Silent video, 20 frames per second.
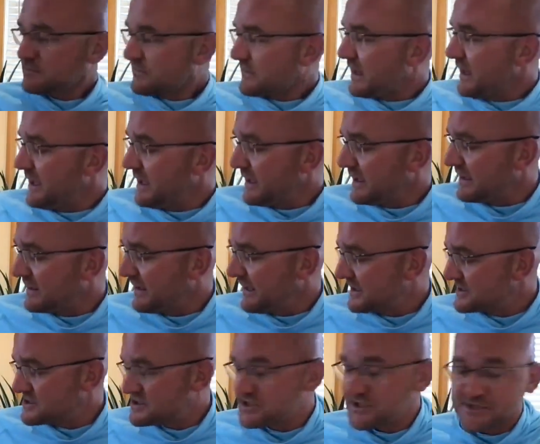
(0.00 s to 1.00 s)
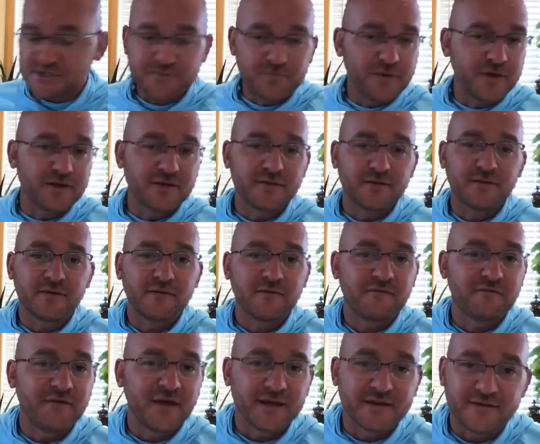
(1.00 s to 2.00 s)
and it's just been
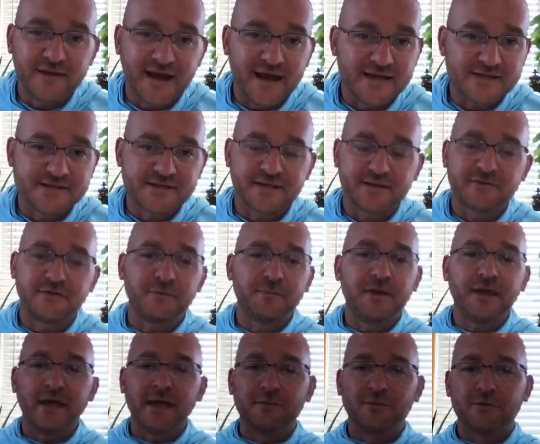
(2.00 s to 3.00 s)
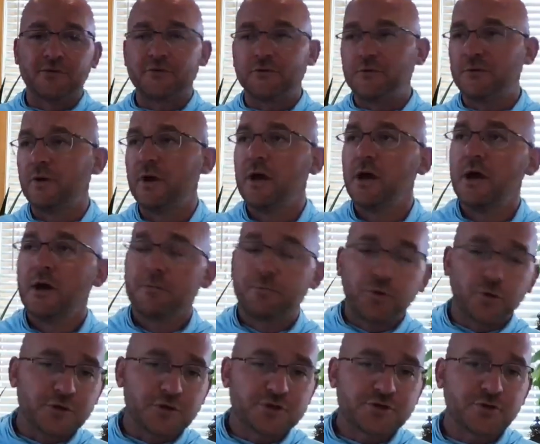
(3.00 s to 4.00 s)
fantastic to be able to
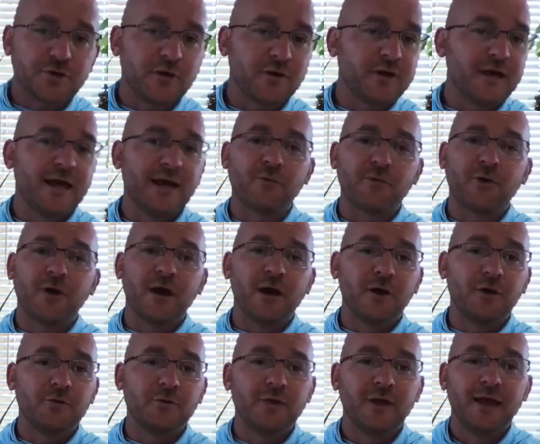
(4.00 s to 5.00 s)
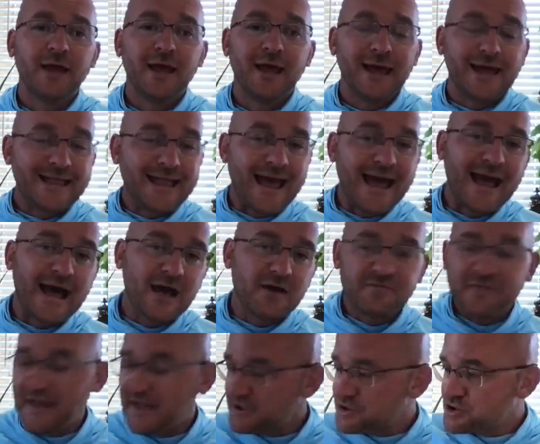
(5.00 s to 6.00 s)
put a trail camera out and have
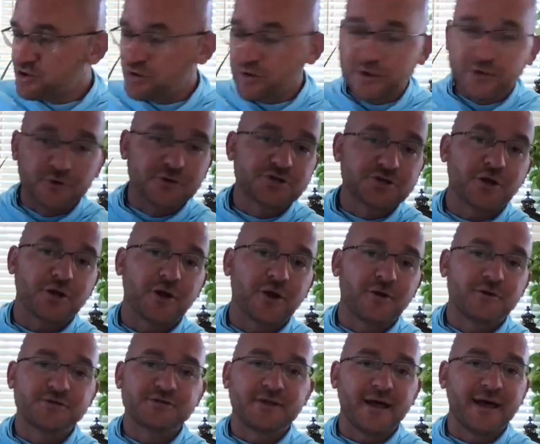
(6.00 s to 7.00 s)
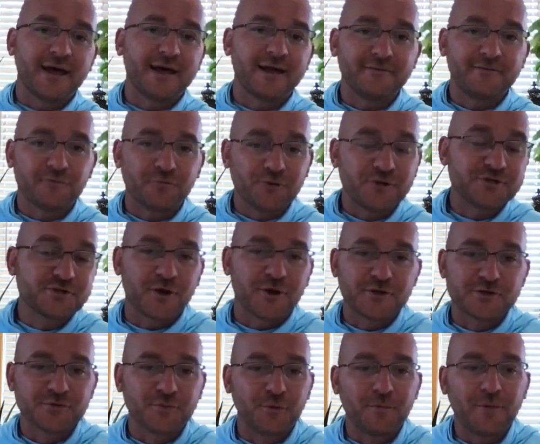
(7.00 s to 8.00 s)
that trickle charge, that
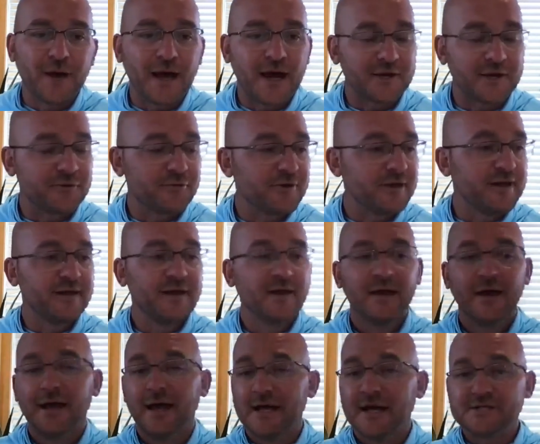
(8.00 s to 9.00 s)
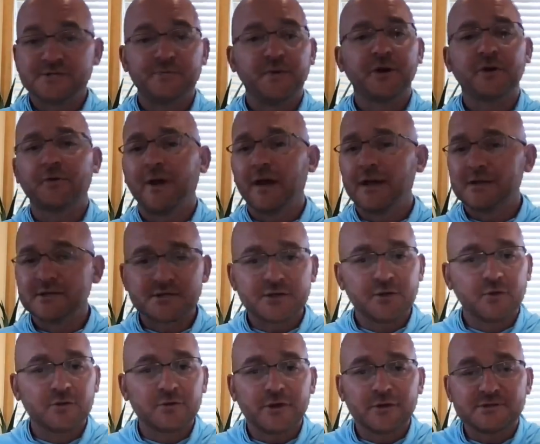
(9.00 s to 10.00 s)
rechargeable battery has been great. It's
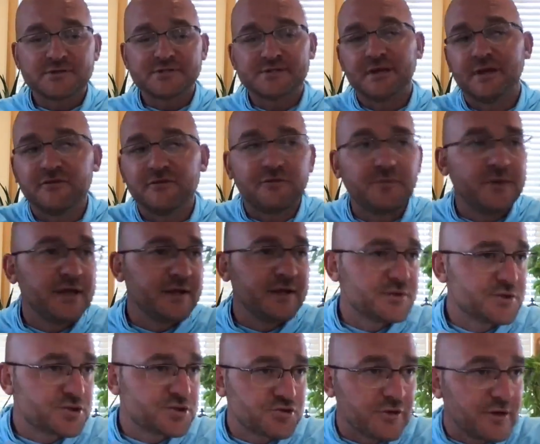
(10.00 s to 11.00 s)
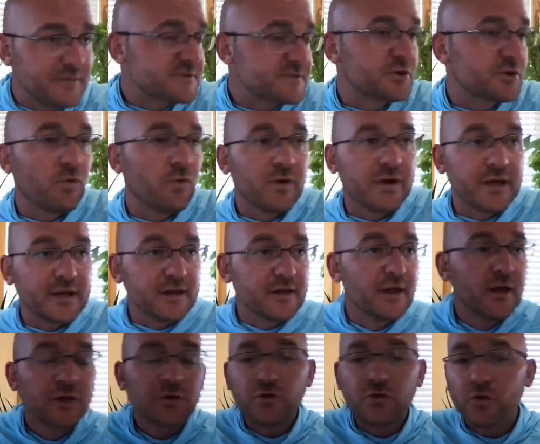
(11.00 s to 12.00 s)
no doubt saved me trips going
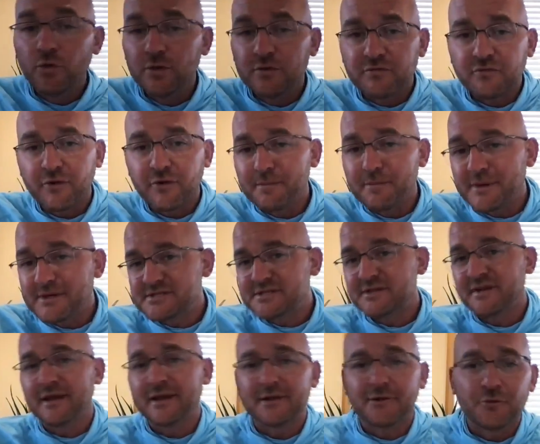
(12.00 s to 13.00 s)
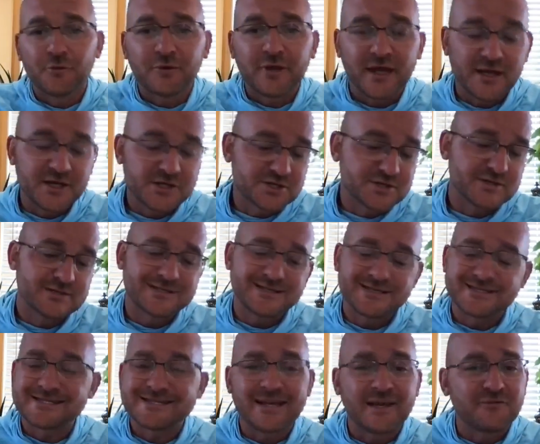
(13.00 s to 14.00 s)
to and from my stand locations. It
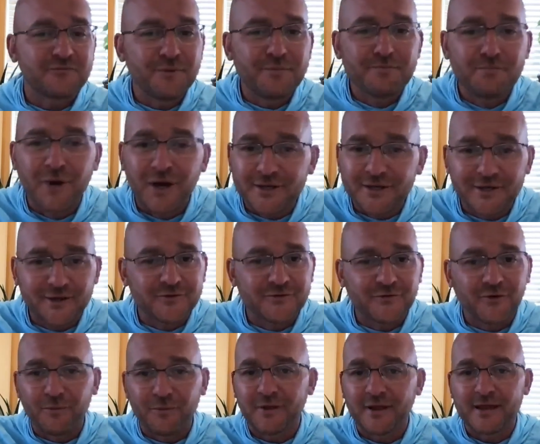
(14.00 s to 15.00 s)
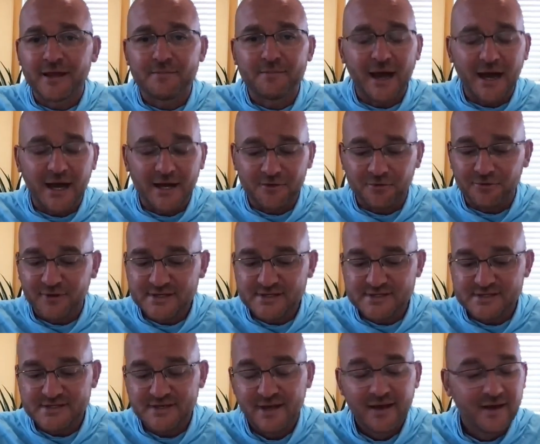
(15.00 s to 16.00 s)
saved me money on AA
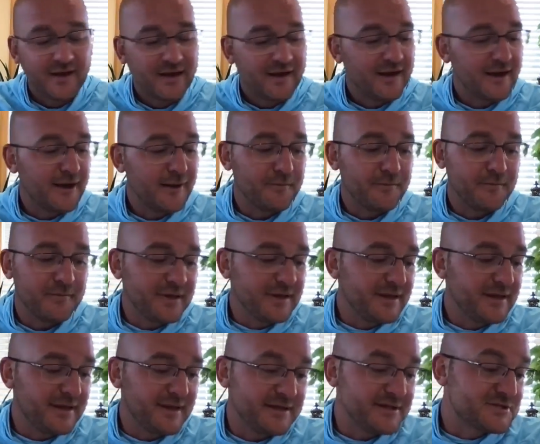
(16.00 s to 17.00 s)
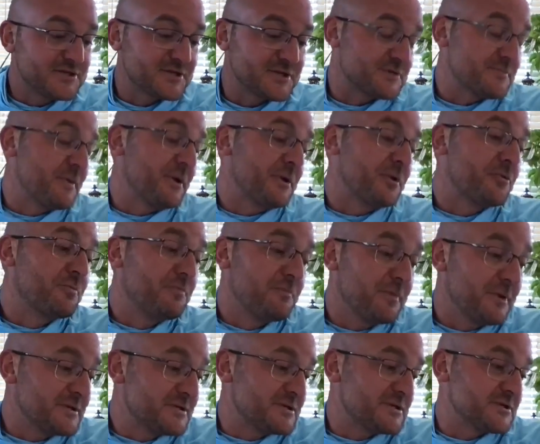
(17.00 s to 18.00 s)
batteries. It's just
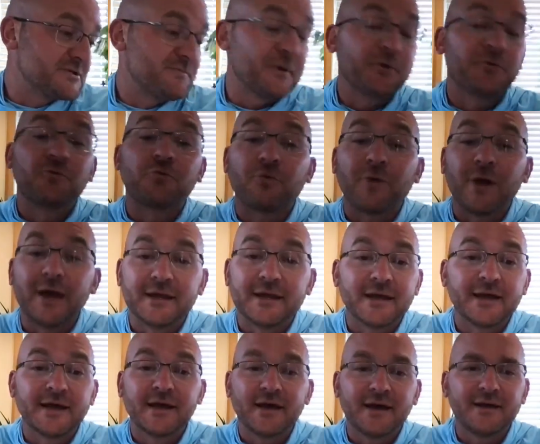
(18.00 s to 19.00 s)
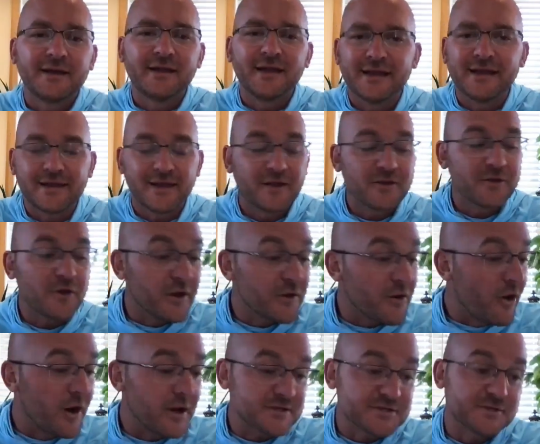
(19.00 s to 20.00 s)
been great, and an
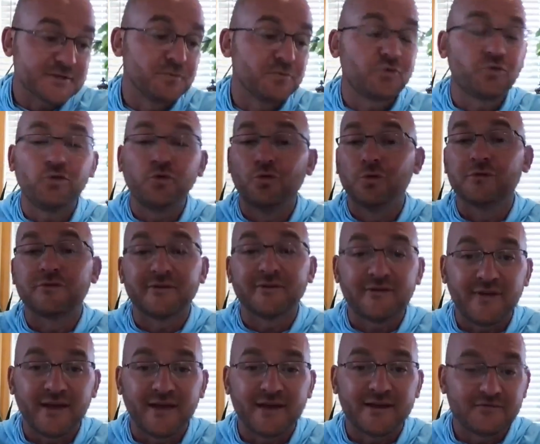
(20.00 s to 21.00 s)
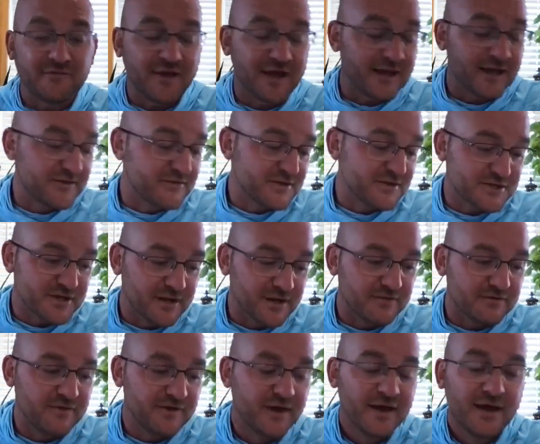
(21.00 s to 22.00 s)
awesome tool to take advantage of.
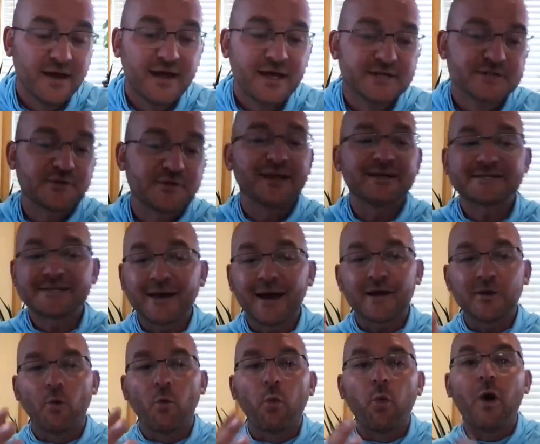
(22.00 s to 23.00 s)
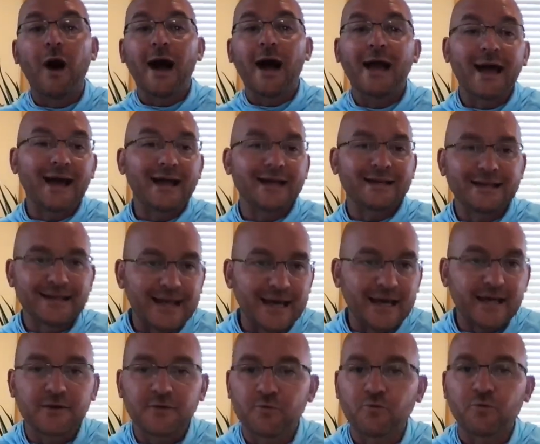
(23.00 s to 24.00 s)
So that's kind of why I
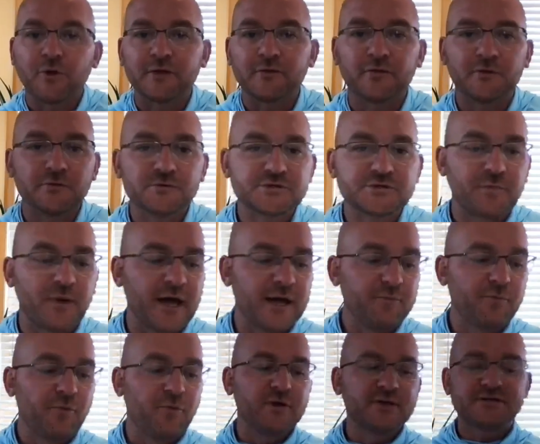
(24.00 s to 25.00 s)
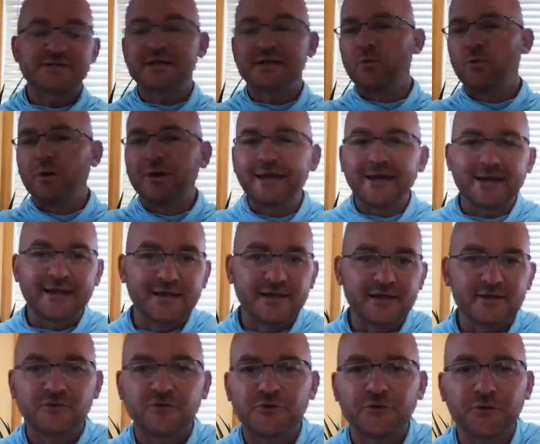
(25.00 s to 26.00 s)
like running those spy points. Now we'll get
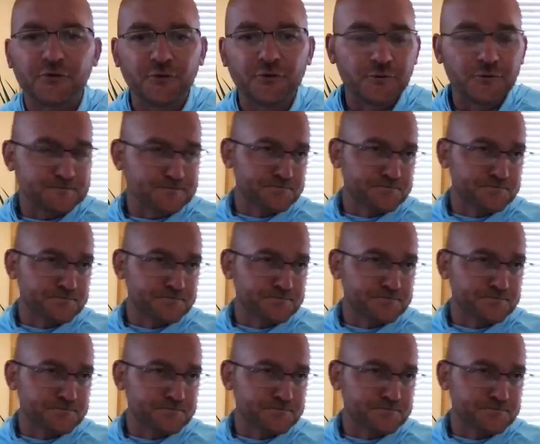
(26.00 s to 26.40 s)
into